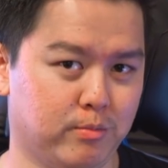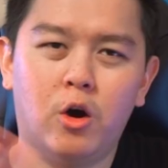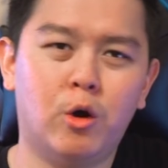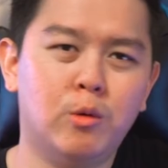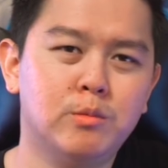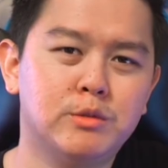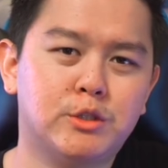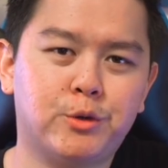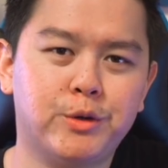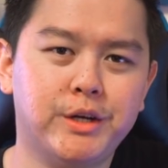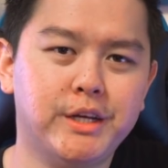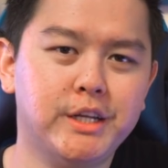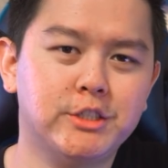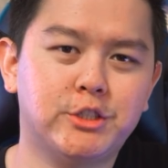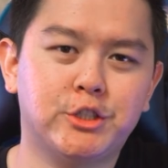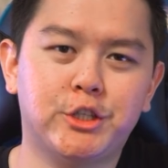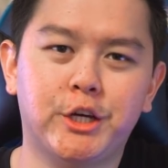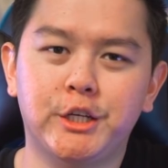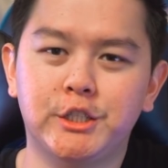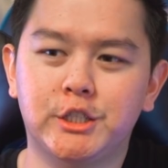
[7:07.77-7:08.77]
Home screen
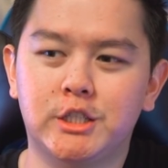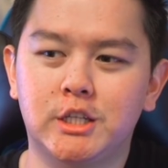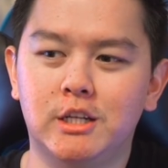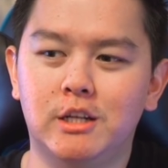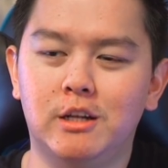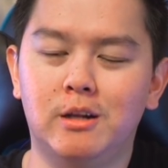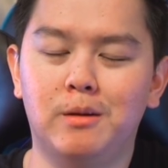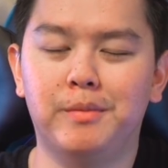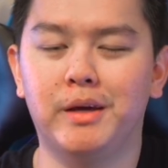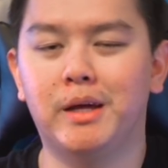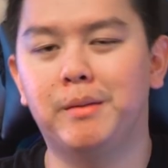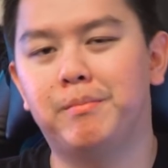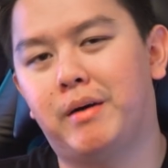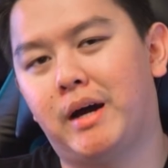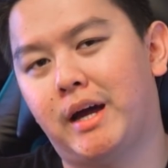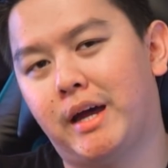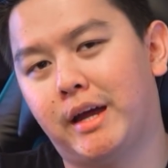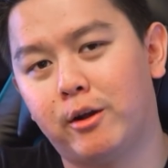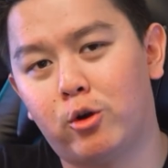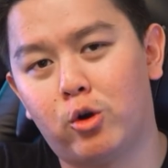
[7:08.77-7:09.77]
has changed a little bit
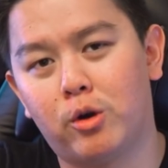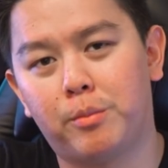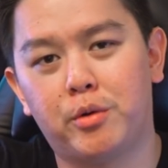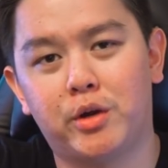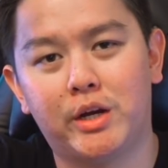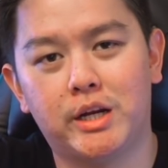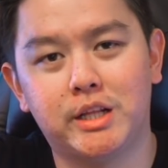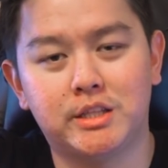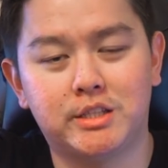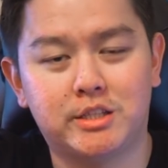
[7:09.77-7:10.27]
by incorporating